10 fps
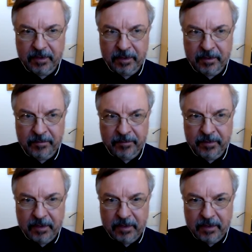
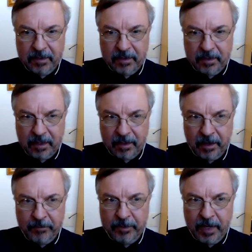Um,
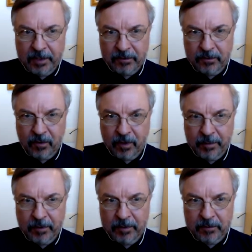I've been asked to talk
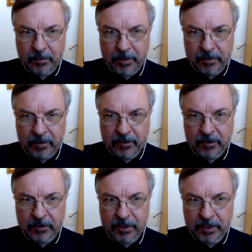about
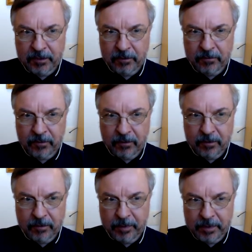histopathological changes of
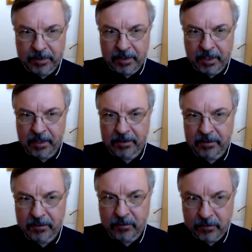long-term peritoneal
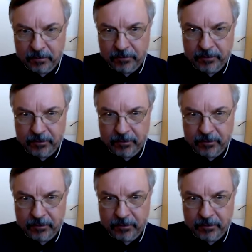dialysis using